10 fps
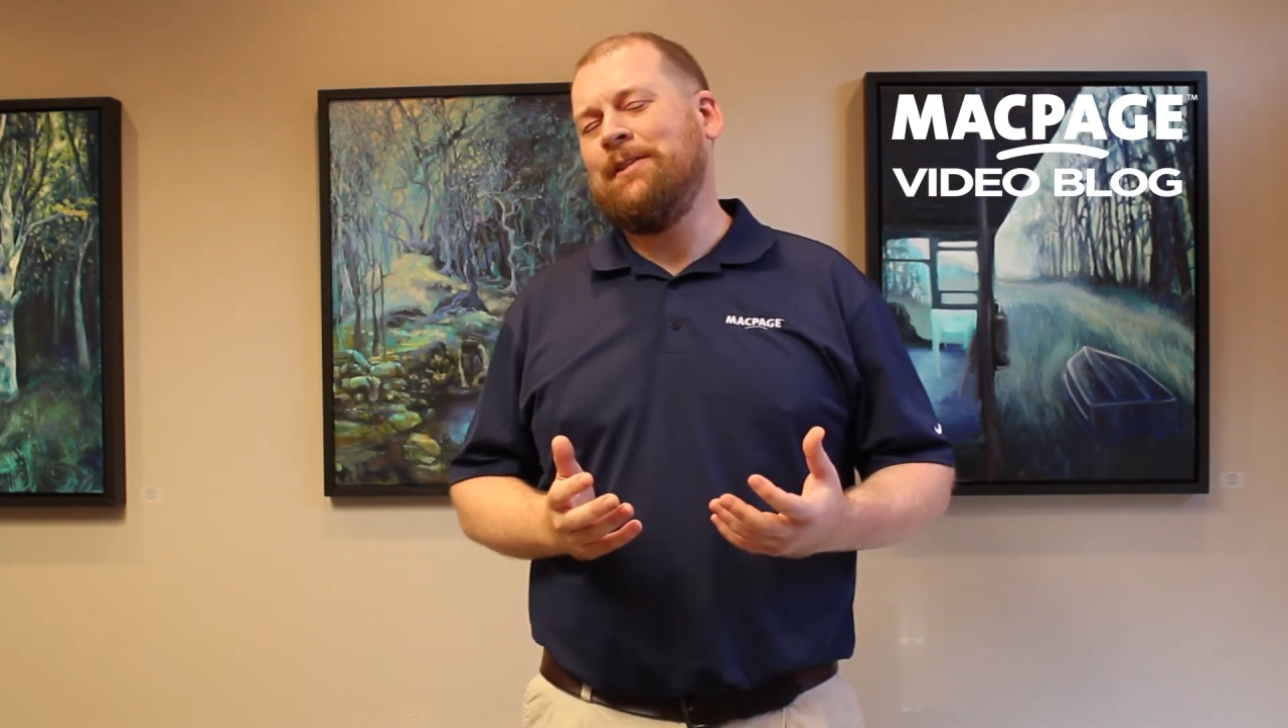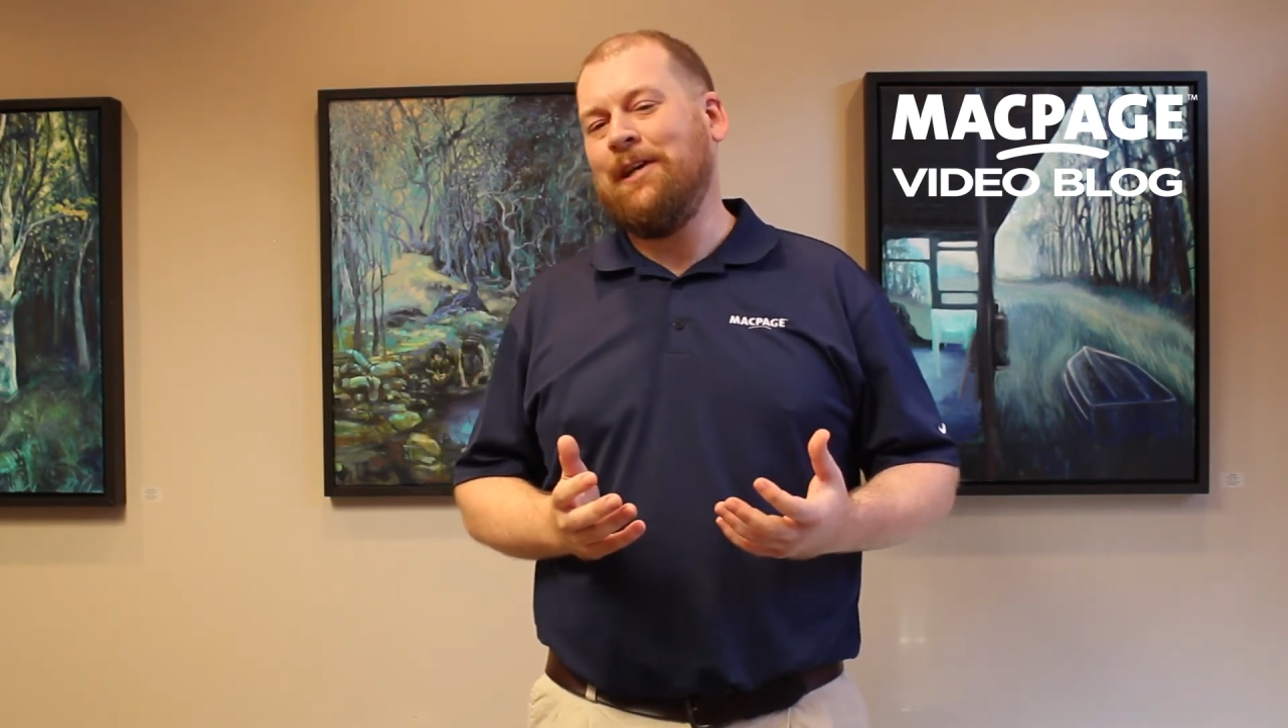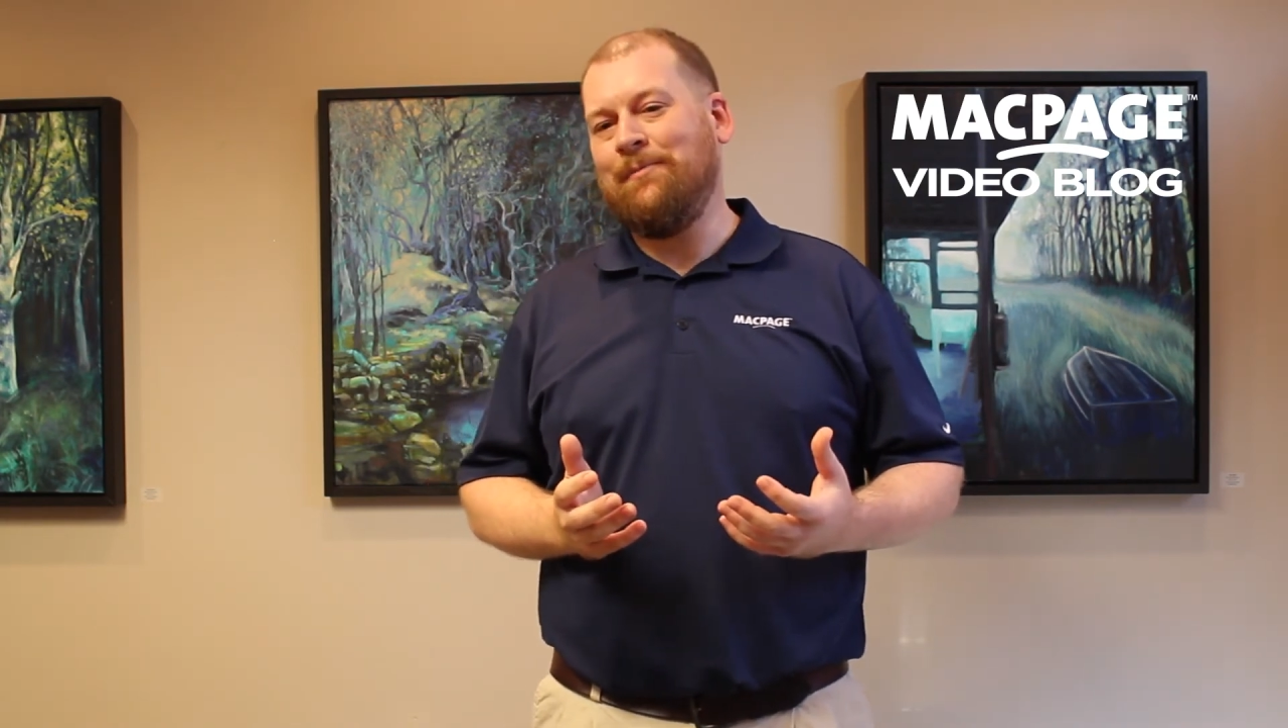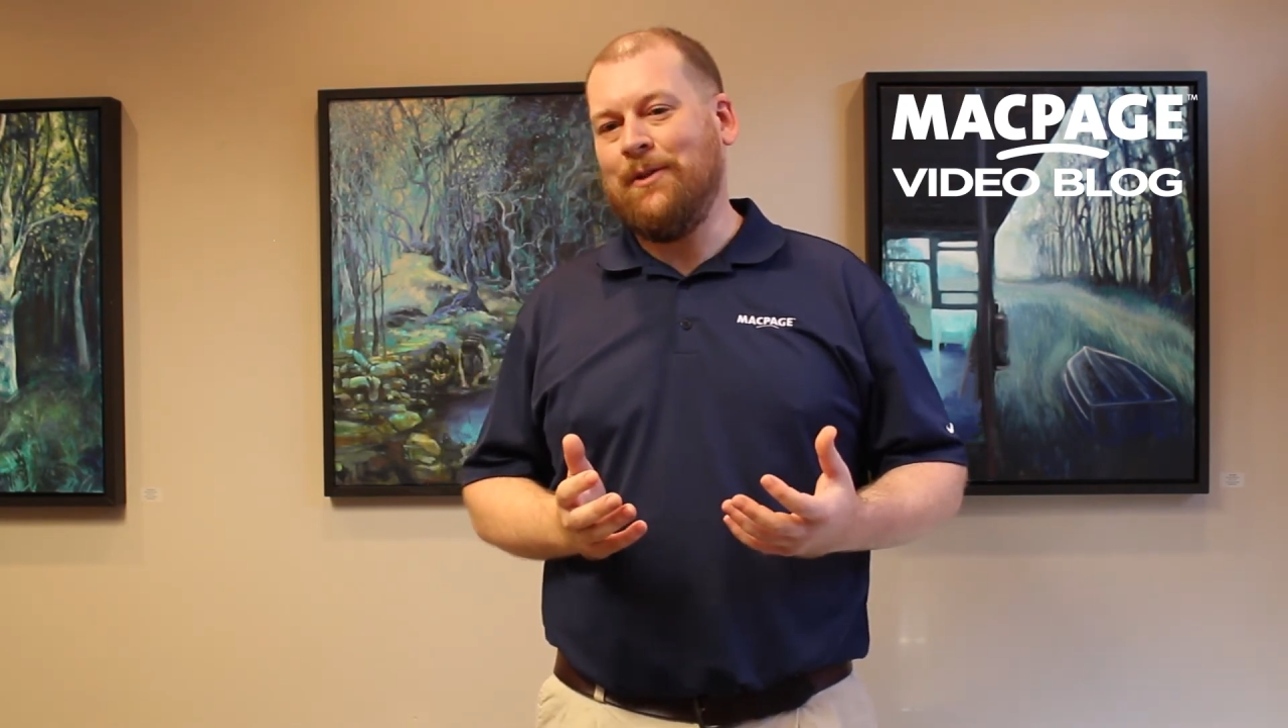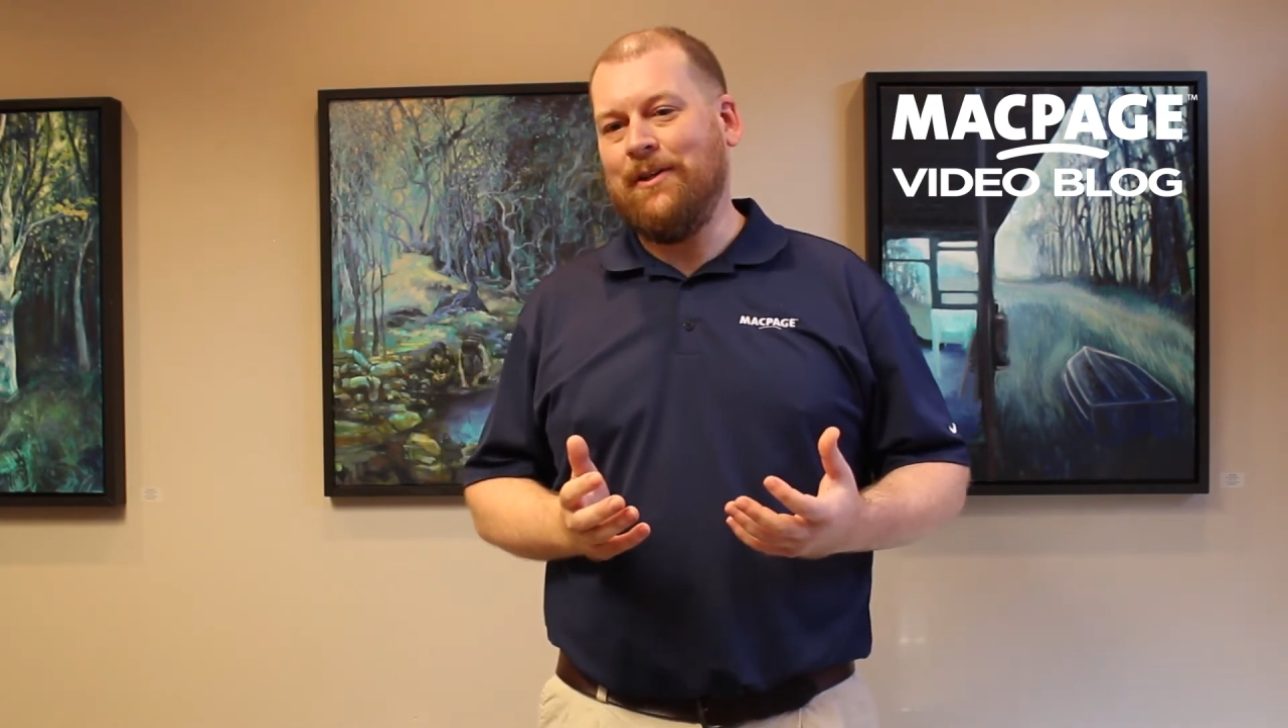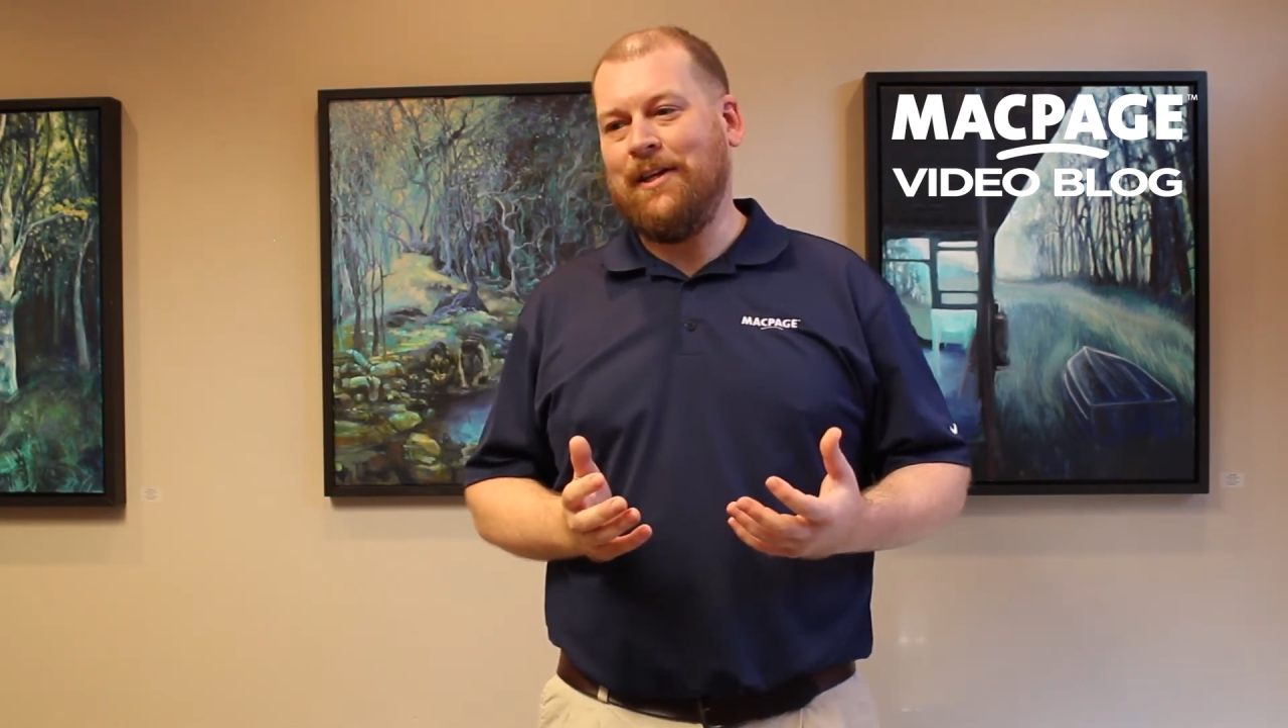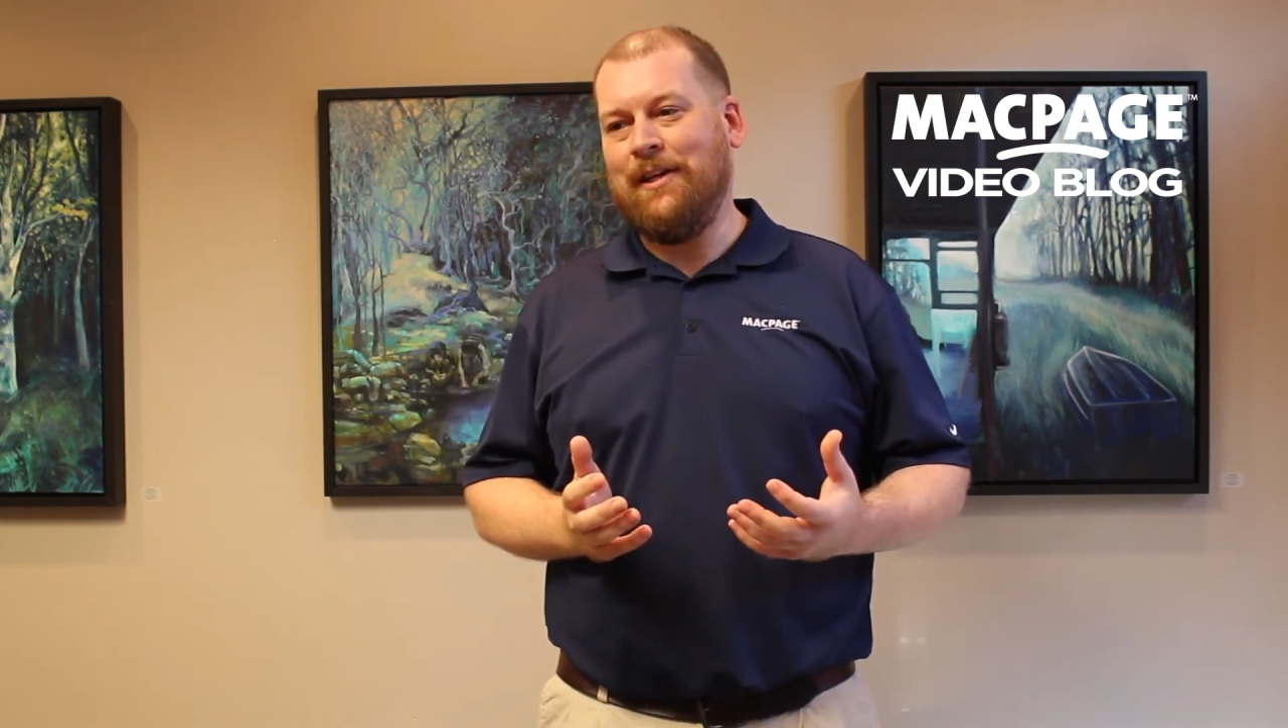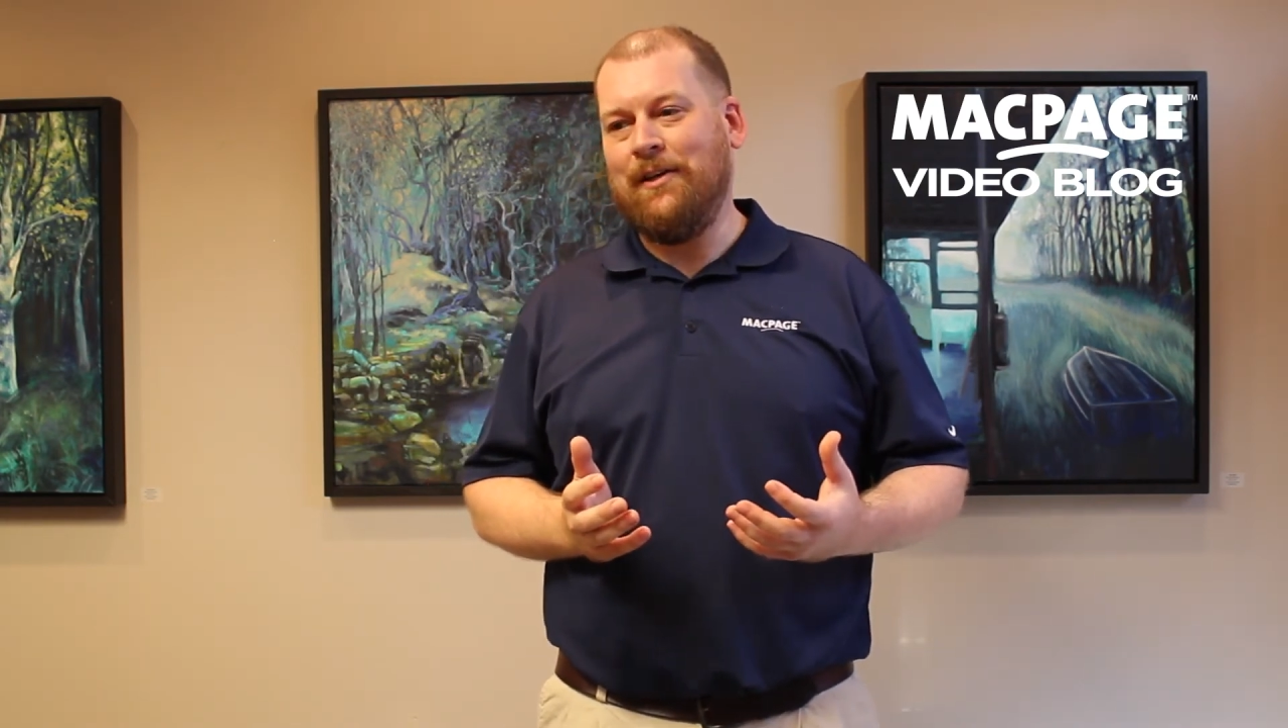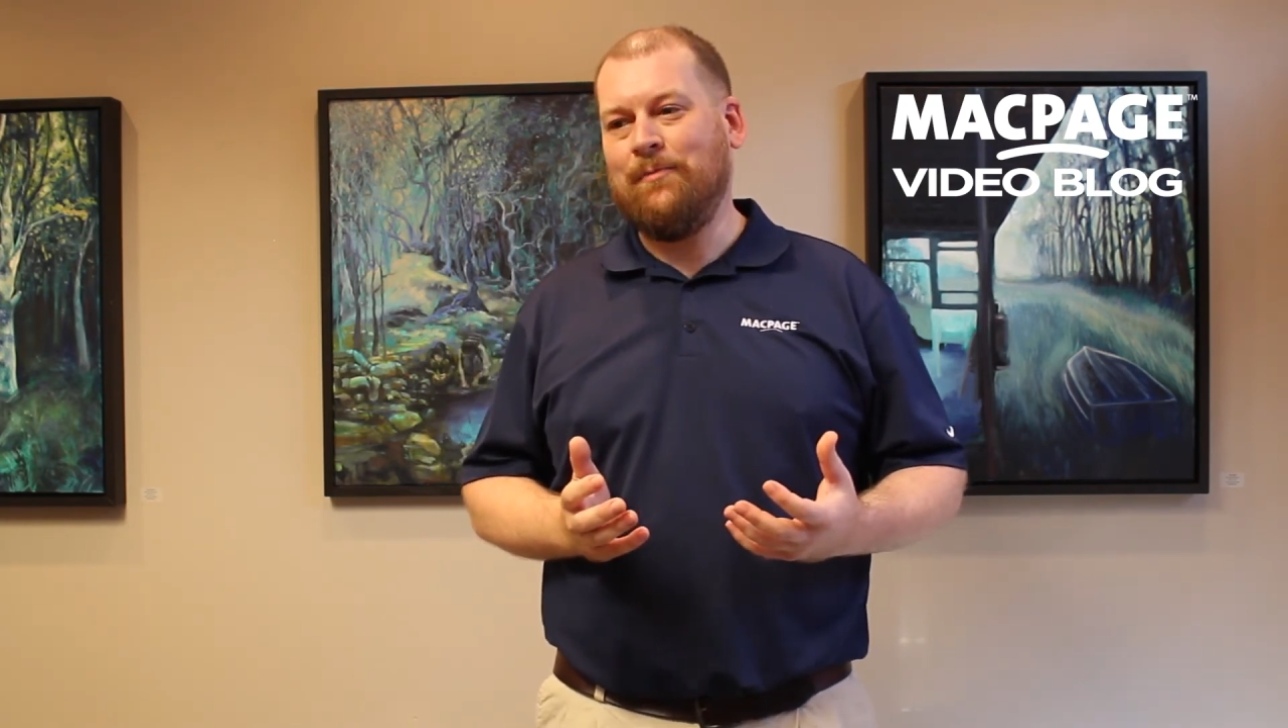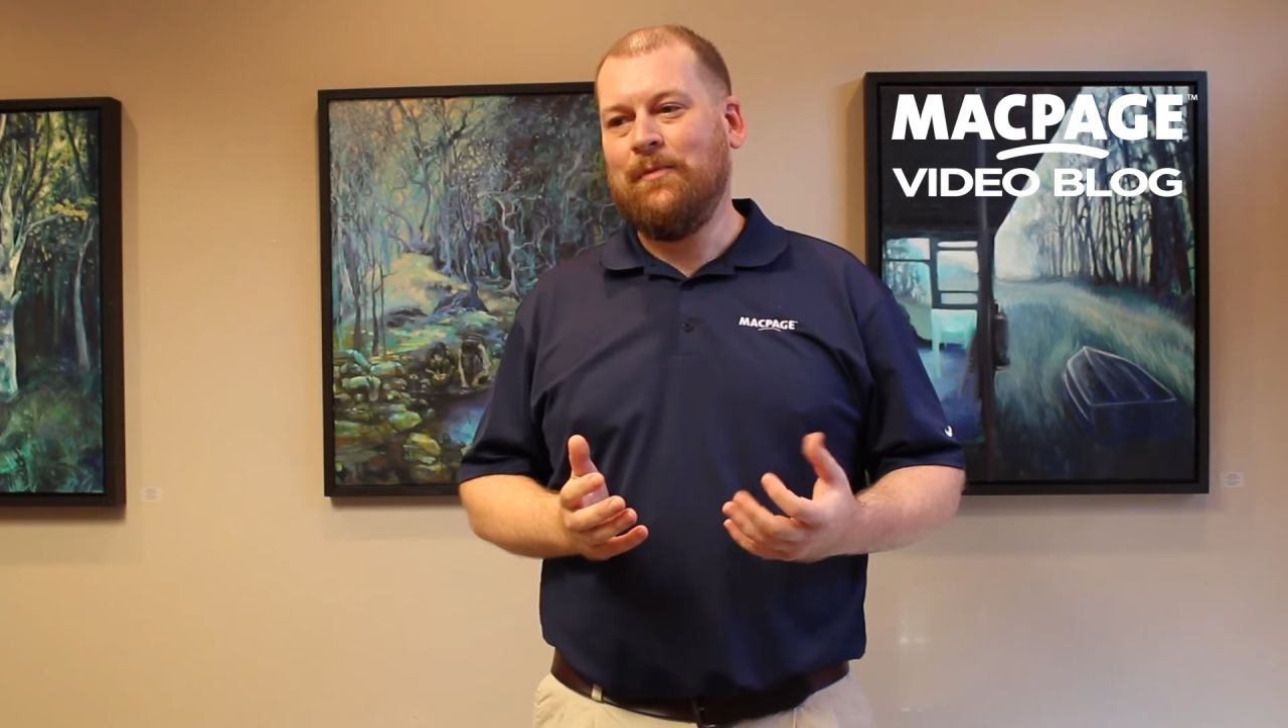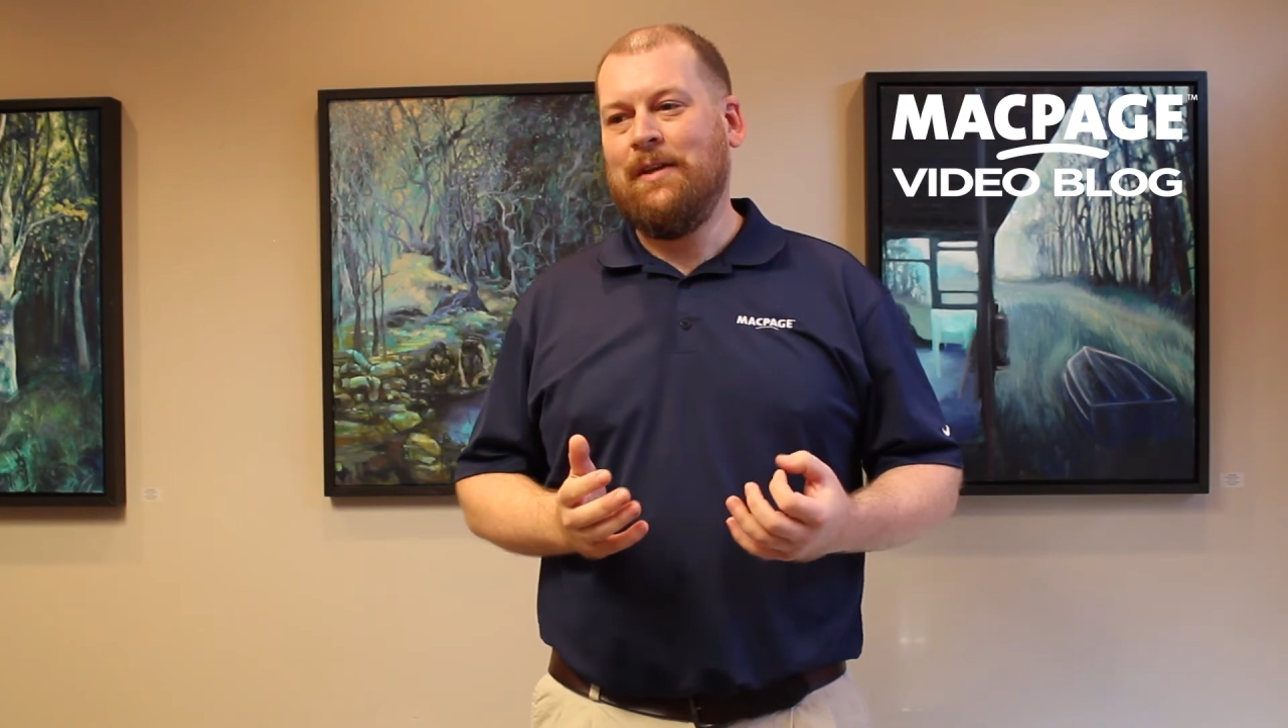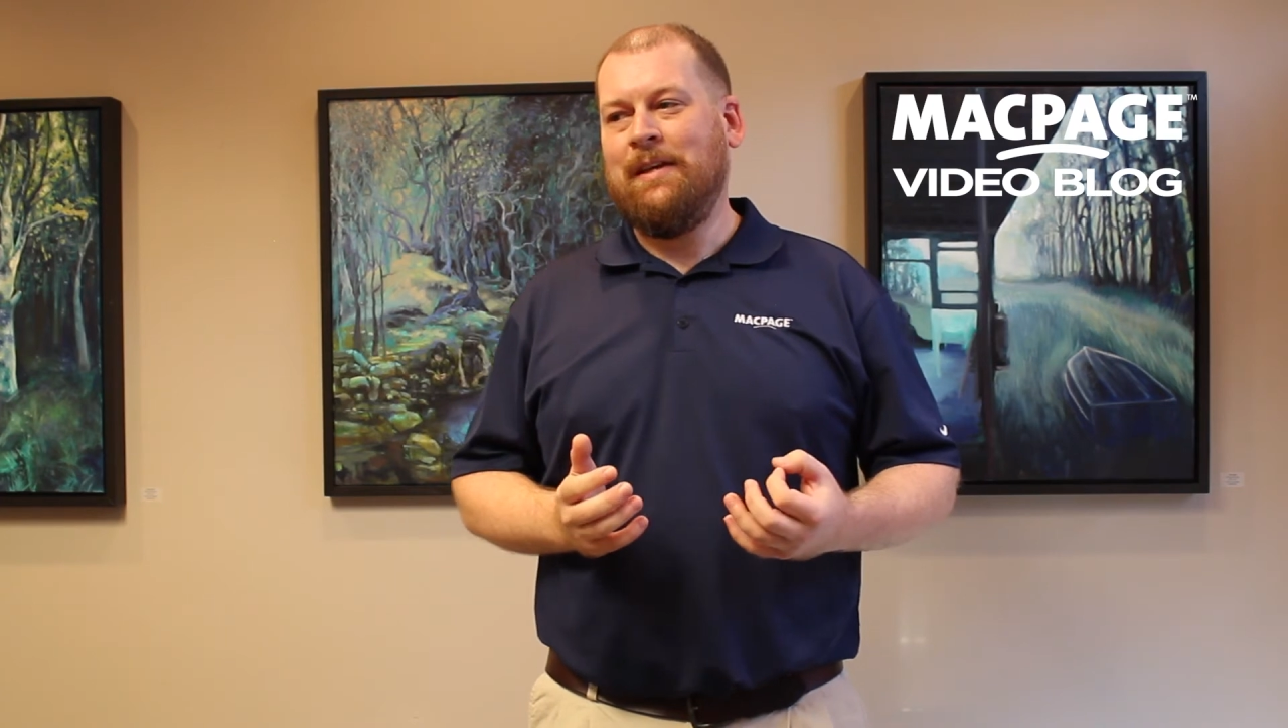time to look at it?